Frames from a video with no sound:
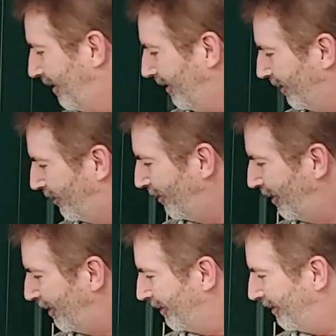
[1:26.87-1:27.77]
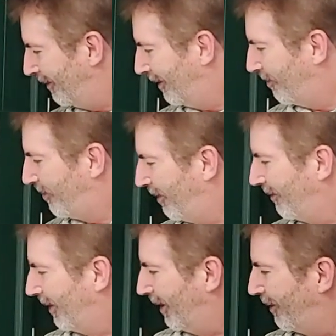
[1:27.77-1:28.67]
you turn it up here,
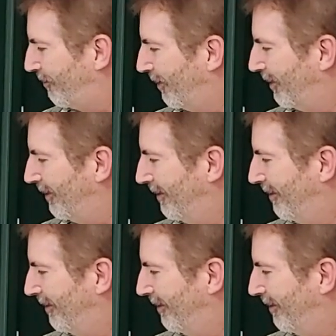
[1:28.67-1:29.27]
the highest one,